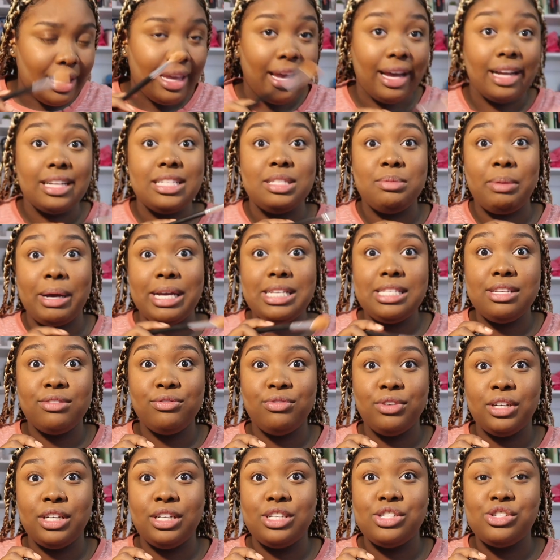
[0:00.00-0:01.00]
yeah, Spice
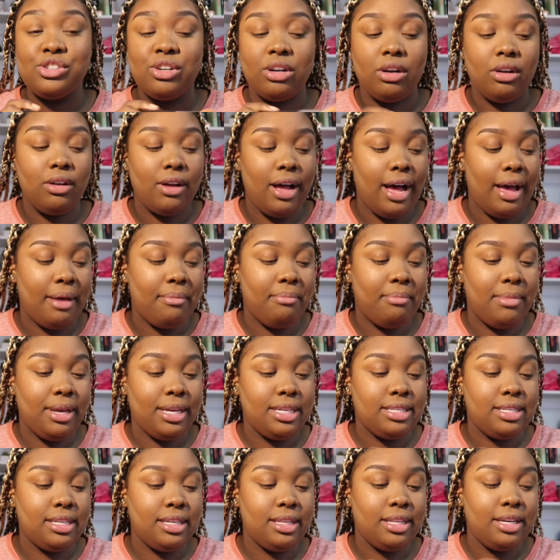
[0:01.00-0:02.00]
and Free Control. I'm
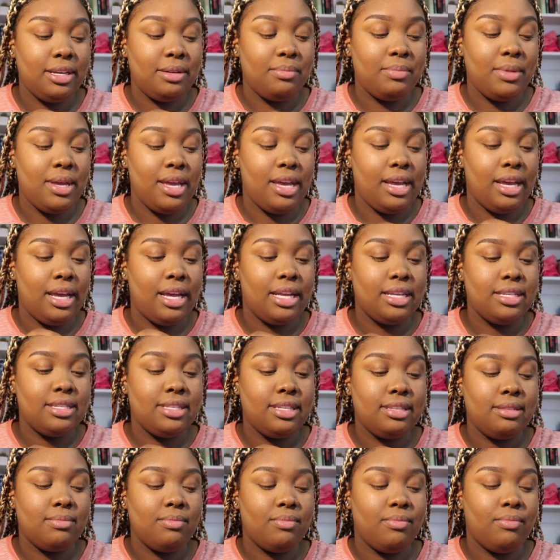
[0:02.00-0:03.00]
mixing them. It's
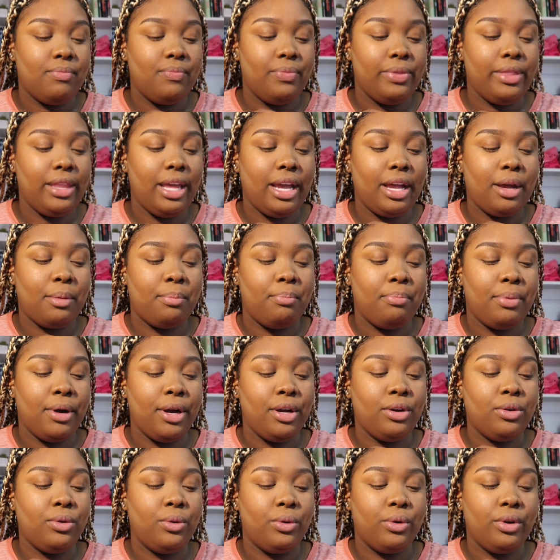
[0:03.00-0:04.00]
like a
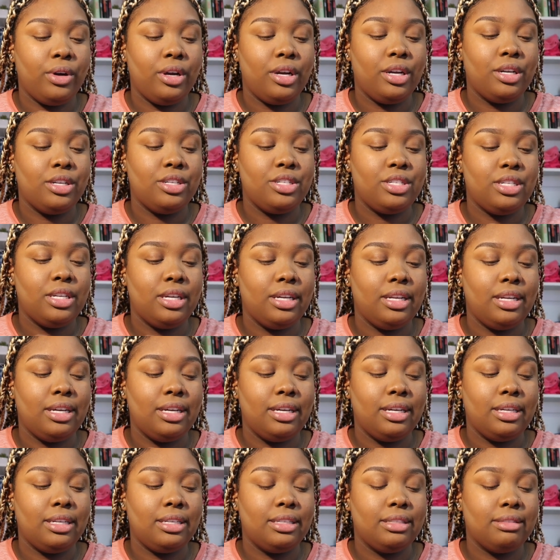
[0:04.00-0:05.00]
burnt orange and
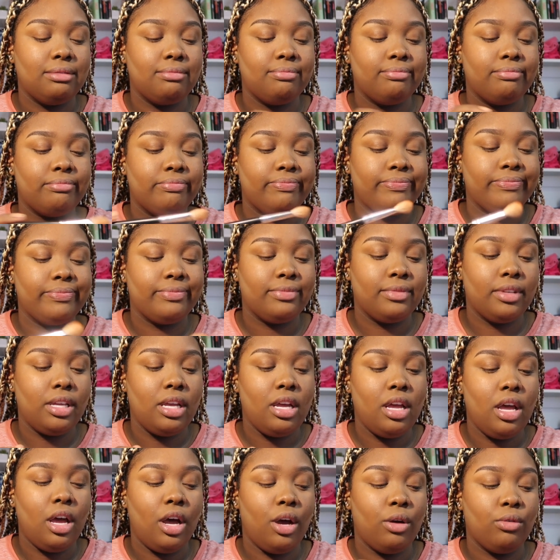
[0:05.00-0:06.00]

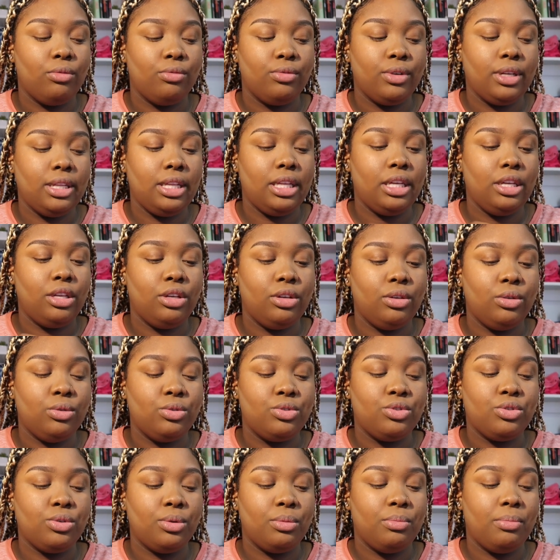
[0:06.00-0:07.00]
a really
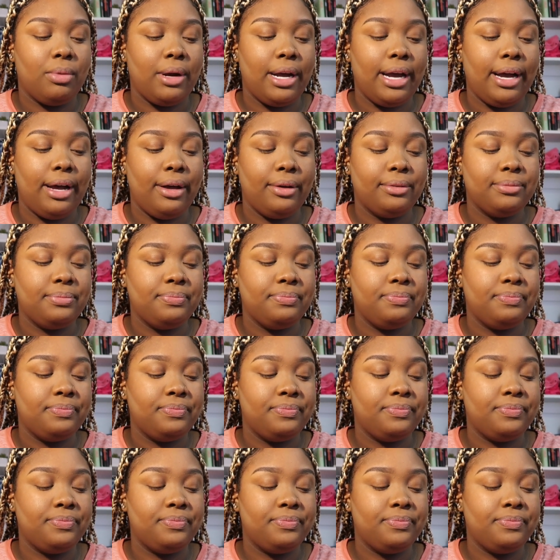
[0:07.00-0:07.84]
neutral brown.